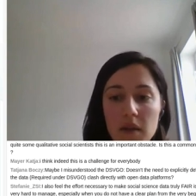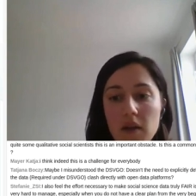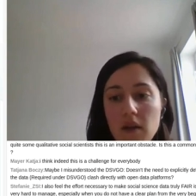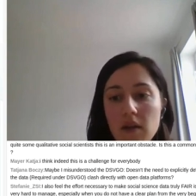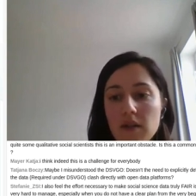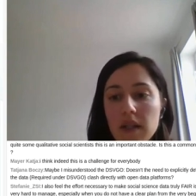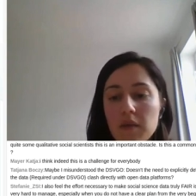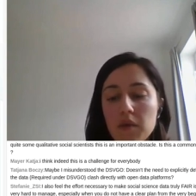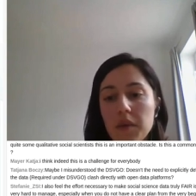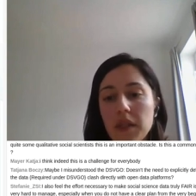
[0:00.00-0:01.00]
So the
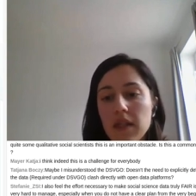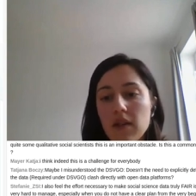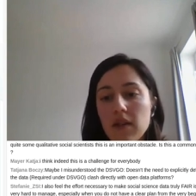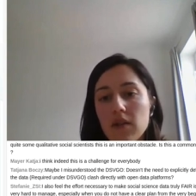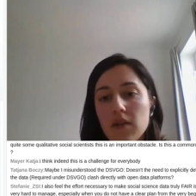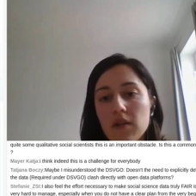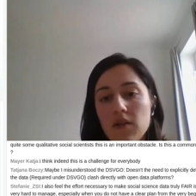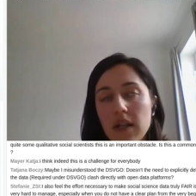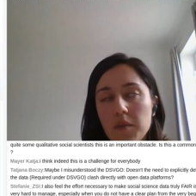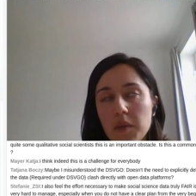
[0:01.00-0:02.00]
contract would be the
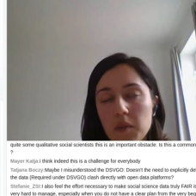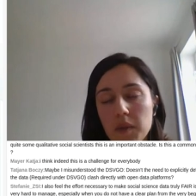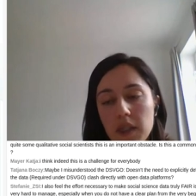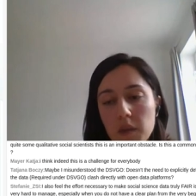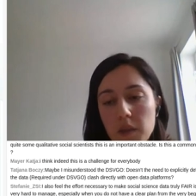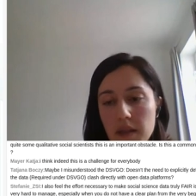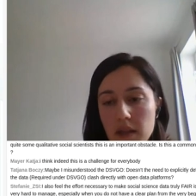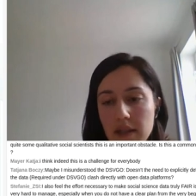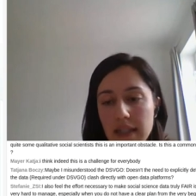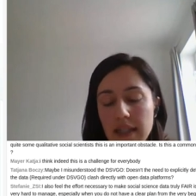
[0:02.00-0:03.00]
contract between you
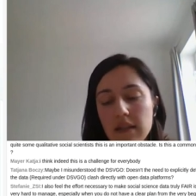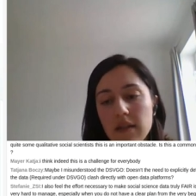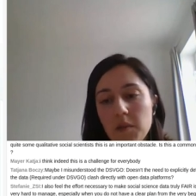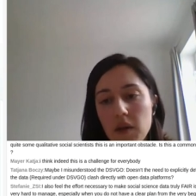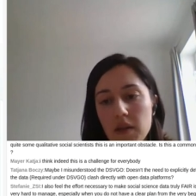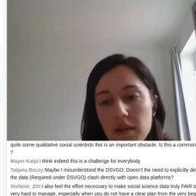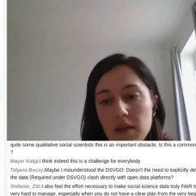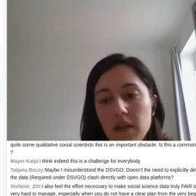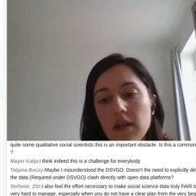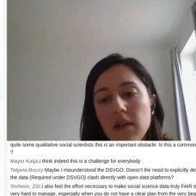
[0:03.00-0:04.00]
as a data
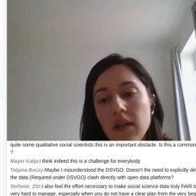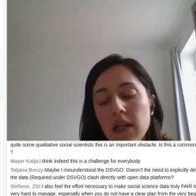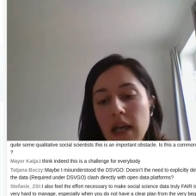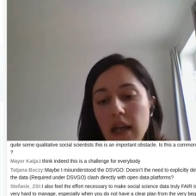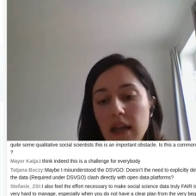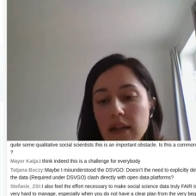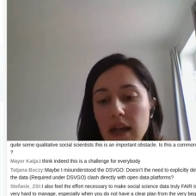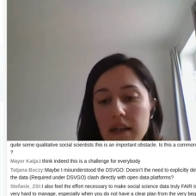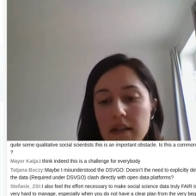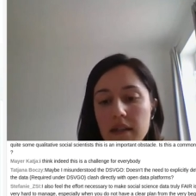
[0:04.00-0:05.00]
depositor and
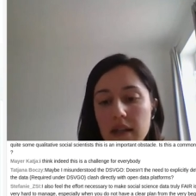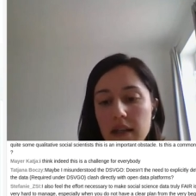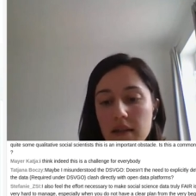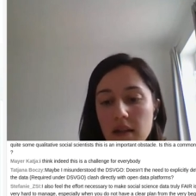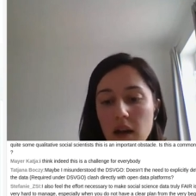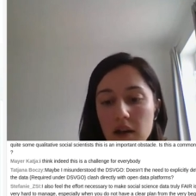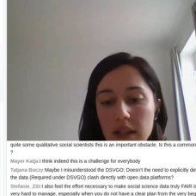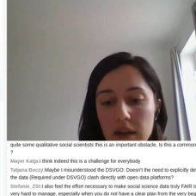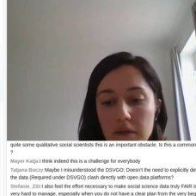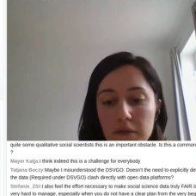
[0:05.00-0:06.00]
us as an
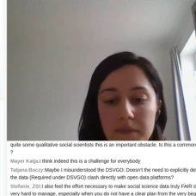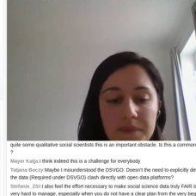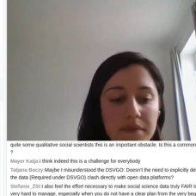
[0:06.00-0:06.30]
archive.